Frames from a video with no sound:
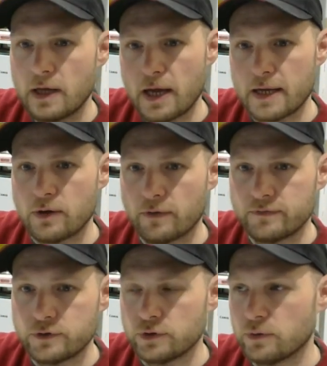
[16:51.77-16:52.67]
head
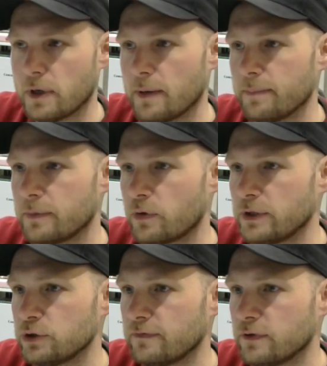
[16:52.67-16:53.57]
off to
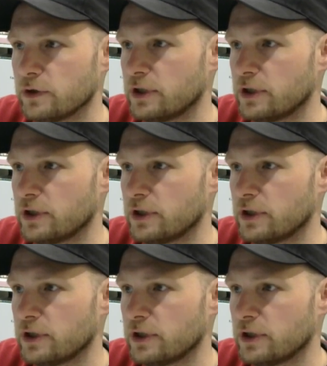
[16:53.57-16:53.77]
create your first